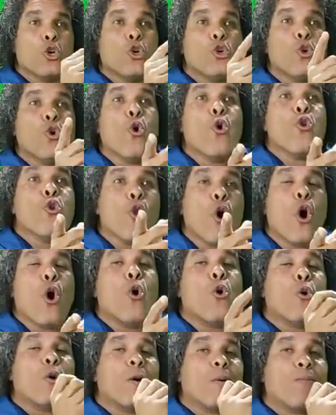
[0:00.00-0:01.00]
You
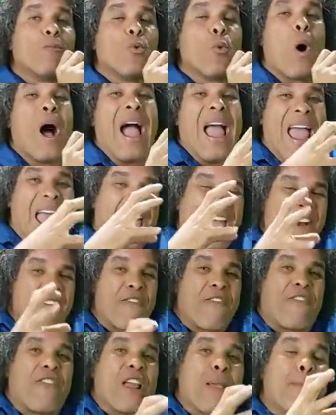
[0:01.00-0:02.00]
know what
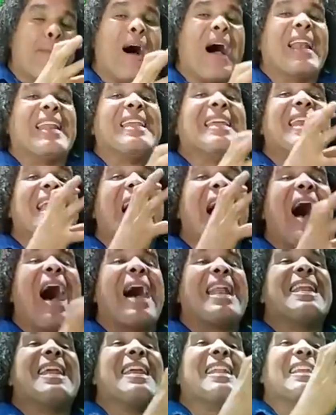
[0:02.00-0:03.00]
everybody
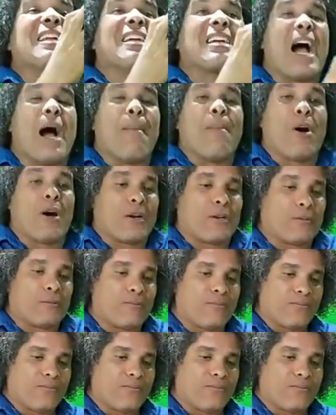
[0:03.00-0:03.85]
had in common.